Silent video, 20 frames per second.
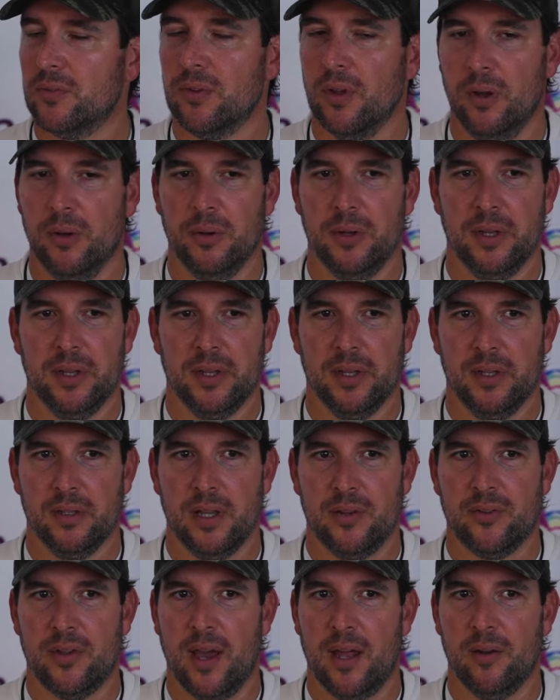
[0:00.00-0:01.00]
So
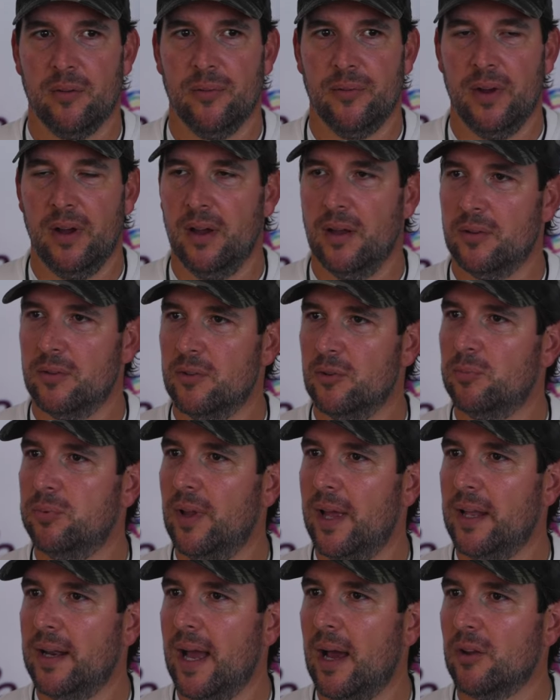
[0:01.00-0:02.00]
it's kind of just
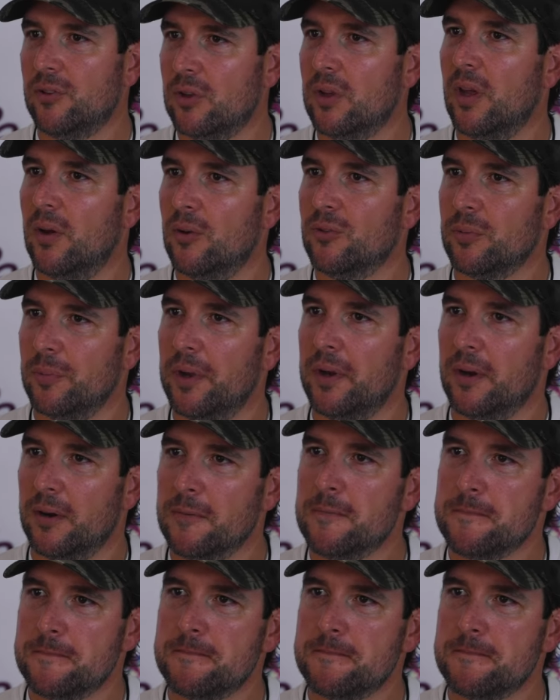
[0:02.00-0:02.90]
play it out as it goes from here.